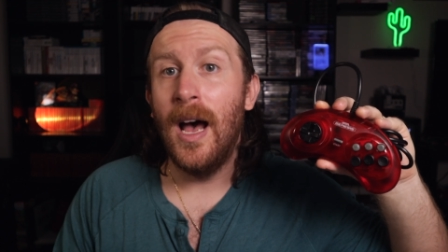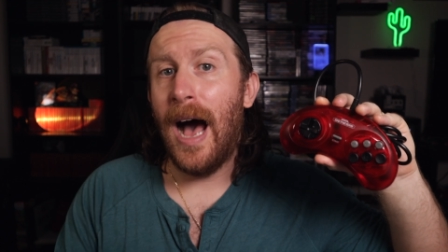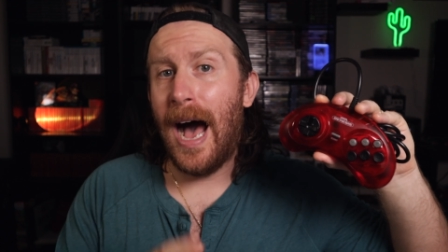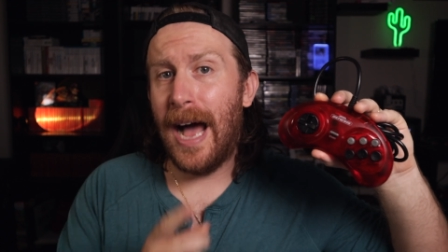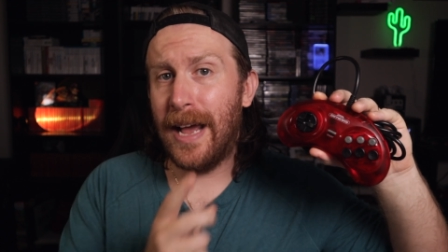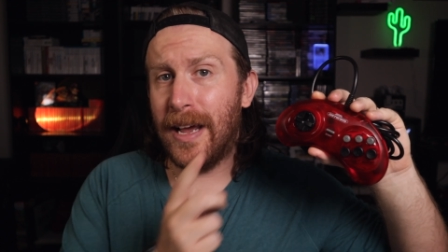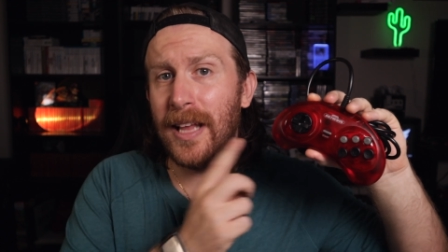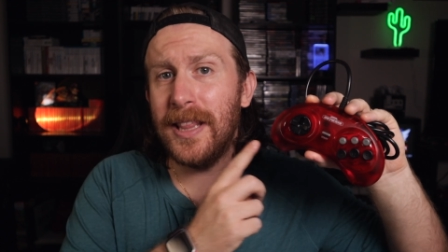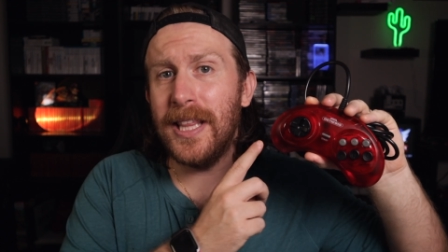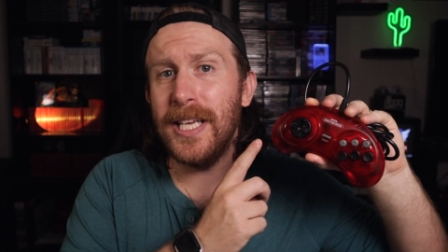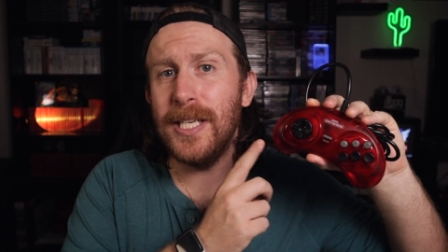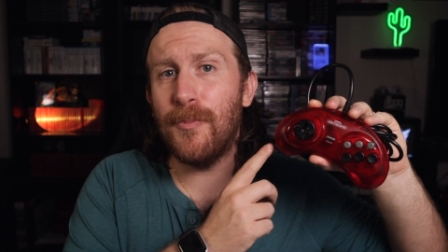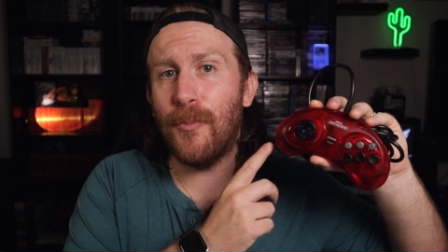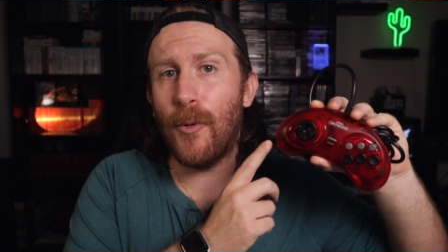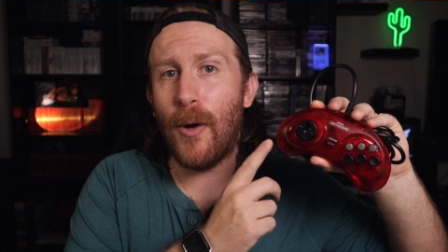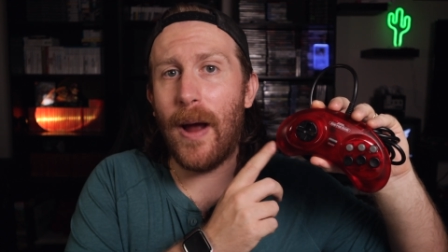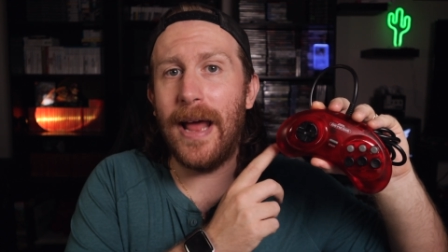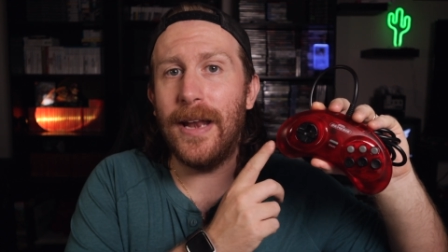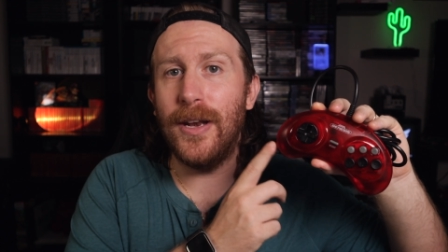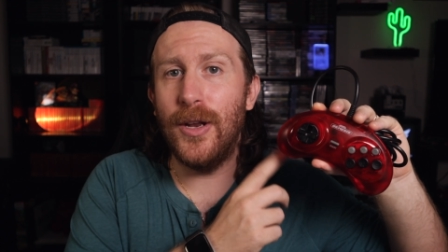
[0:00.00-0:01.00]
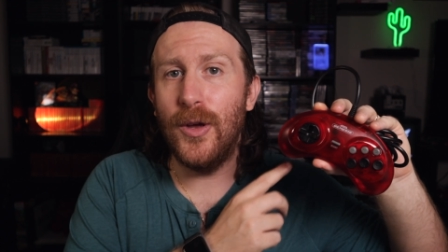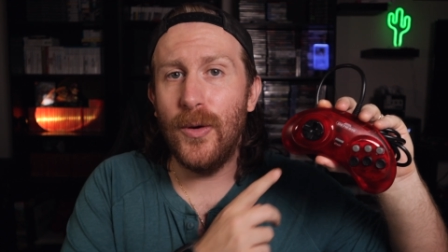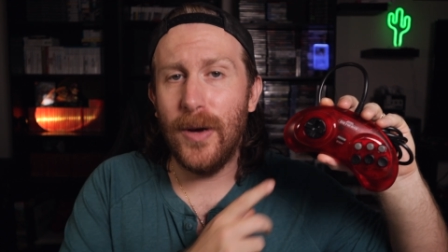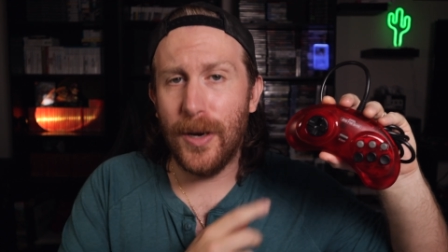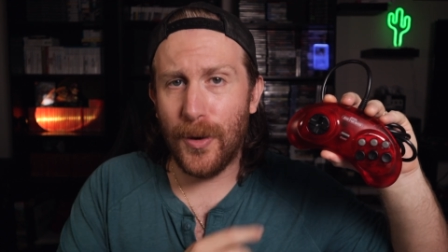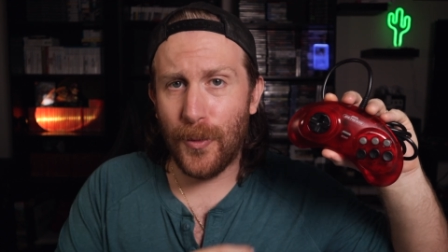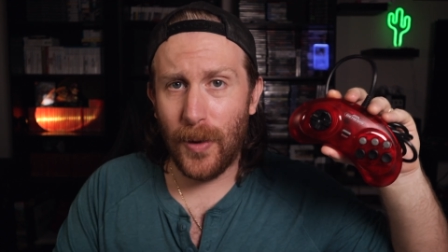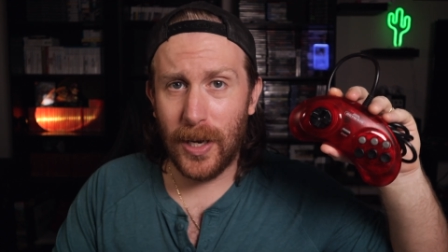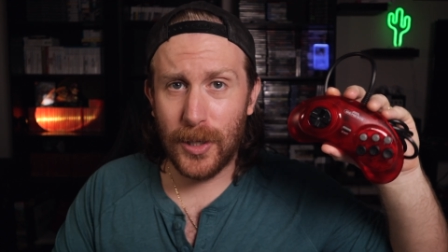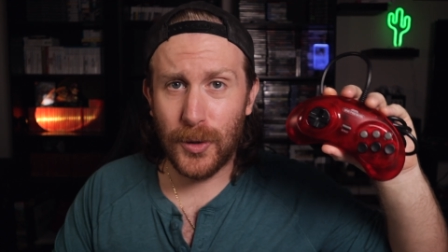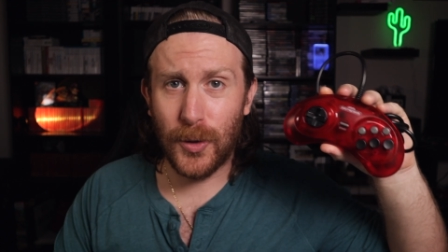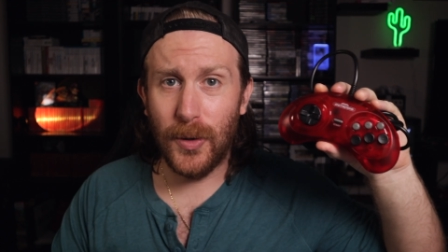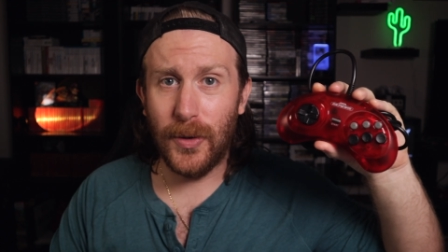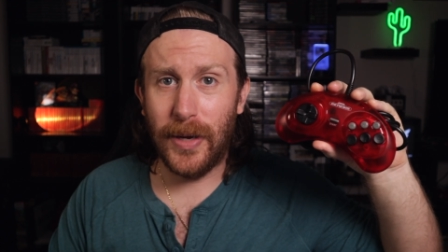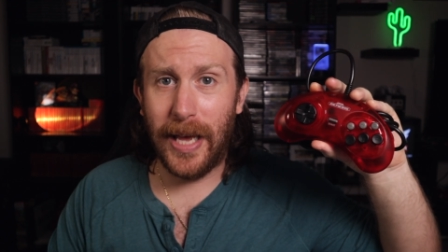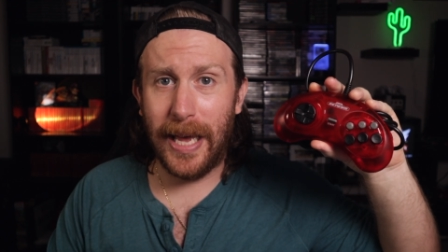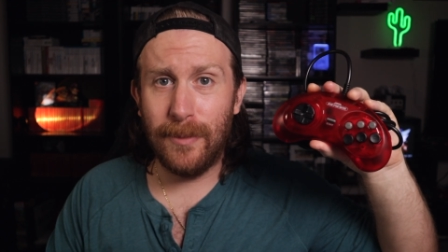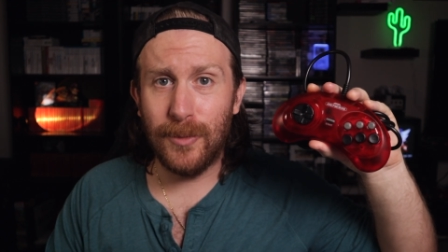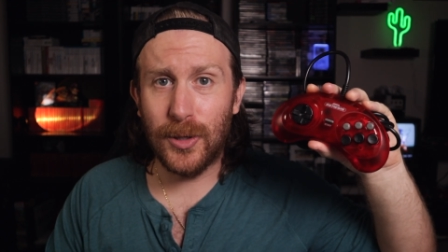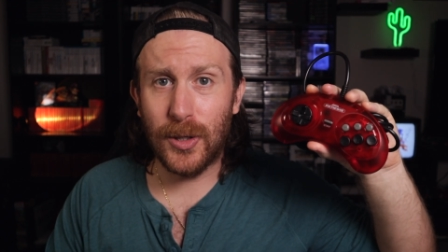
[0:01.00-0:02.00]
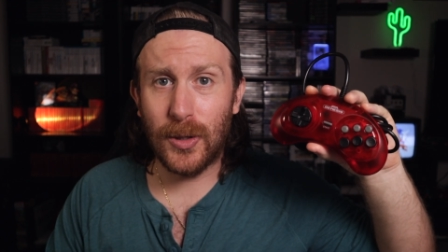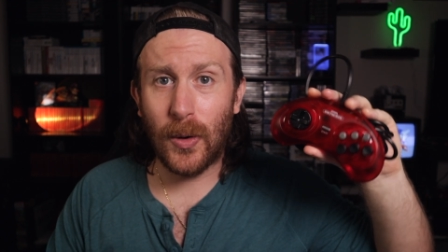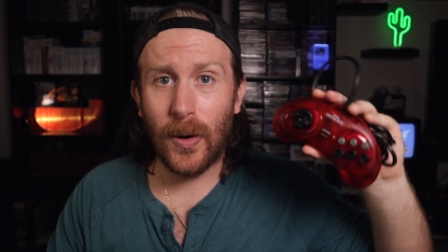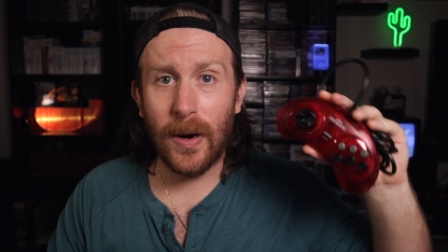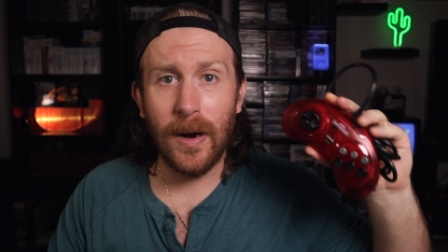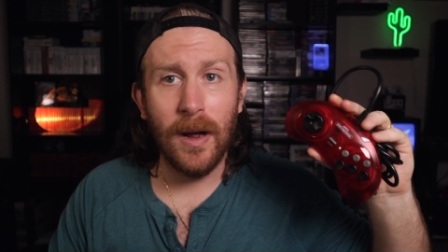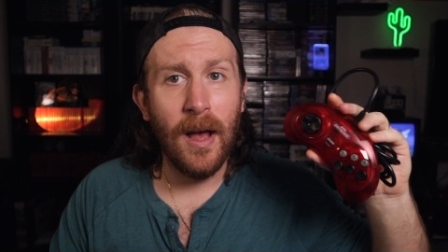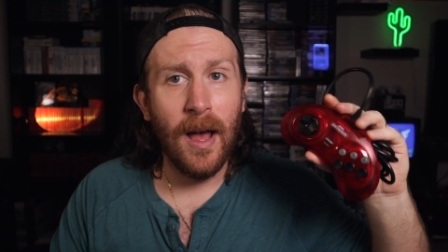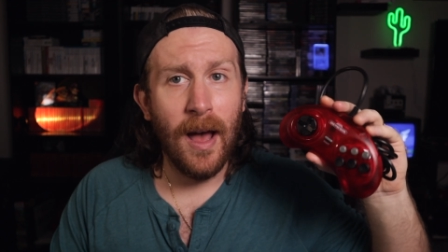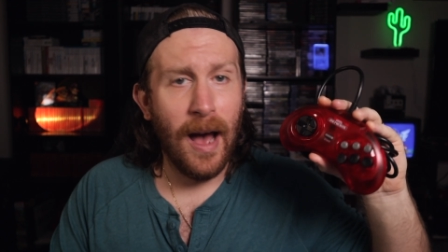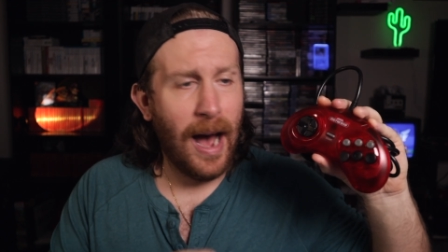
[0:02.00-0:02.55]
I got this brand new in a retro game store.